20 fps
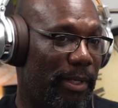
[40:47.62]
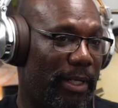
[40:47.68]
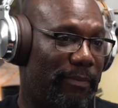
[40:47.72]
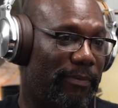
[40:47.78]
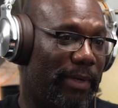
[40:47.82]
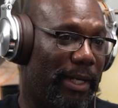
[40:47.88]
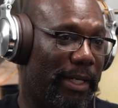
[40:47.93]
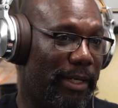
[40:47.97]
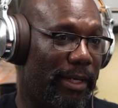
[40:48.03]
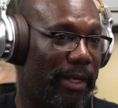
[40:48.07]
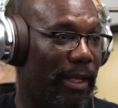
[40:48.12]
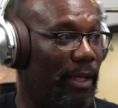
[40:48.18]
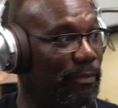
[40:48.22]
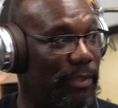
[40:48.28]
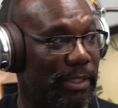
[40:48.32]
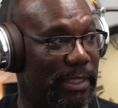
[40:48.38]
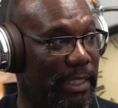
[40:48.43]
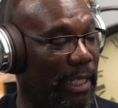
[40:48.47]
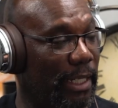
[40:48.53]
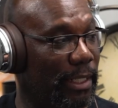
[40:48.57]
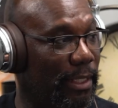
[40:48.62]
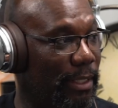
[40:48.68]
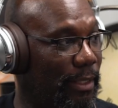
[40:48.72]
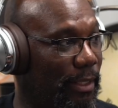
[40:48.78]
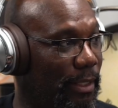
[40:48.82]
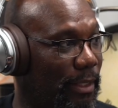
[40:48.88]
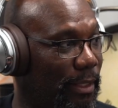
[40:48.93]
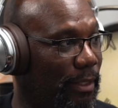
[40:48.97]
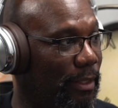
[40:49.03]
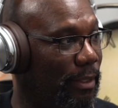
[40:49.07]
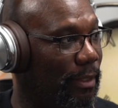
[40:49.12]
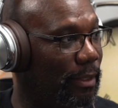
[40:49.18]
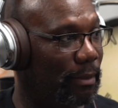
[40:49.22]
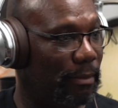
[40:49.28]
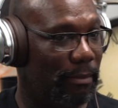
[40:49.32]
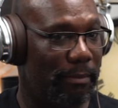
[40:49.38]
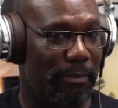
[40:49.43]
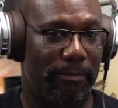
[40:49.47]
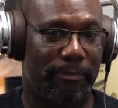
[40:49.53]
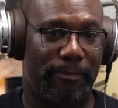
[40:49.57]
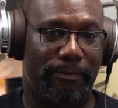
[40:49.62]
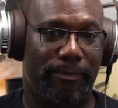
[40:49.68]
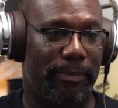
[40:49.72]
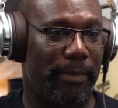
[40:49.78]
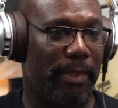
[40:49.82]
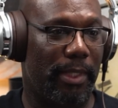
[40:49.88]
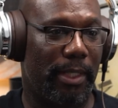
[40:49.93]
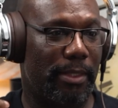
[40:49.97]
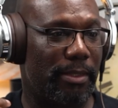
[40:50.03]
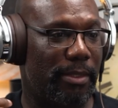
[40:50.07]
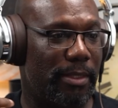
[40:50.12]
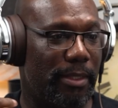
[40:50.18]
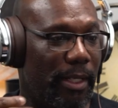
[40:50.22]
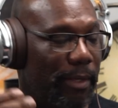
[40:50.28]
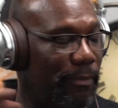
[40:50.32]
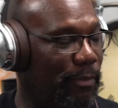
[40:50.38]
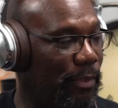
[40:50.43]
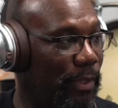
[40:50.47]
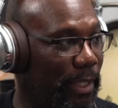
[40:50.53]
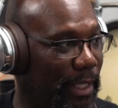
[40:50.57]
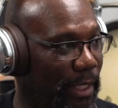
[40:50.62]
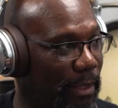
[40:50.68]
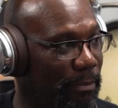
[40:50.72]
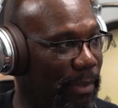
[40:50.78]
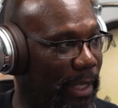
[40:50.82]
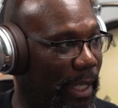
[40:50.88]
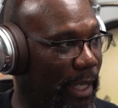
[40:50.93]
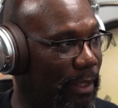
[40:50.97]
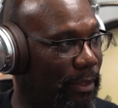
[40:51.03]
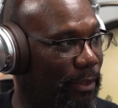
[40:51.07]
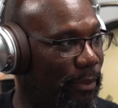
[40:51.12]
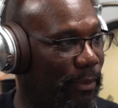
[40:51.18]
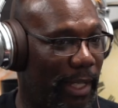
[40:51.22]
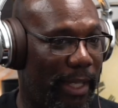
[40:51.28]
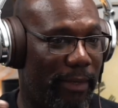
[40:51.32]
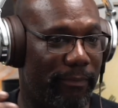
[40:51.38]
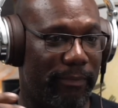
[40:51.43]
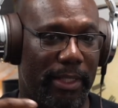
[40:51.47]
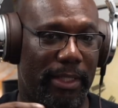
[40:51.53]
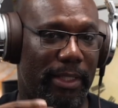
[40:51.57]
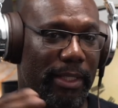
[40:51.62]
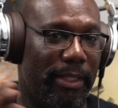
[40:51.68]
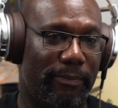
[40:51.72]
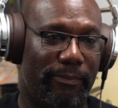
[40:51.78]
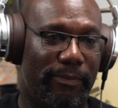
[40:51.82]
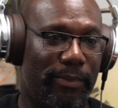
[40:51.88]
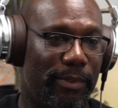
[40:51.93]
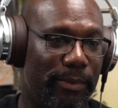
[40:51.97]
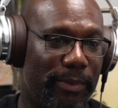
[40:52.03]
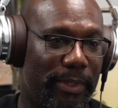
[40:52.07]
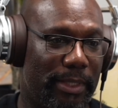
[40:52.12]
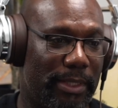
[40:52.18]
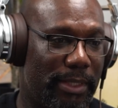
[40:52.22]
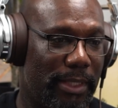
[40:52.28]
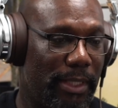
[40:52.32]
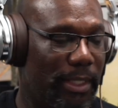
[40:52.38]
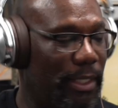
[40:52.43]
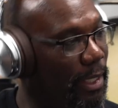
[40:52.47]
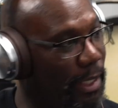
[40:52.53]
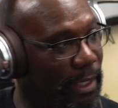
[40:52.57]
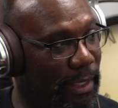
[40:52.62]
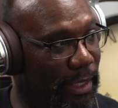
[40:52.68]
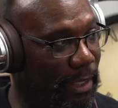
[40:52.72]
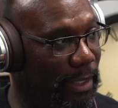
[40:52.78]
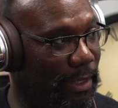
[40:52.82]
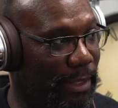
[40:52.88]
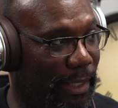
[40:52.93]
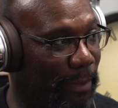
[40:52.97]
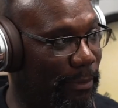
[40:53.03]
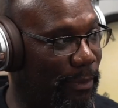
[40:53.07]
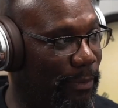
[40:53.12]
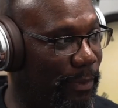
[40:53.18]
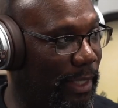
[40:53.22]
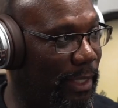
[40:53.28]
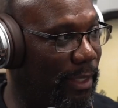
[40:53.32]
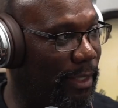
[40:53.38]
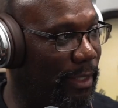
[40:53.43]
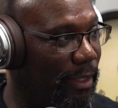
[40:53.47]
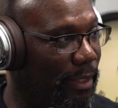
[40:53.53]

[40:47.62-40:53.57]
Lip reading: But if I never say anything, it's never going to impact or have any influence in any type of way.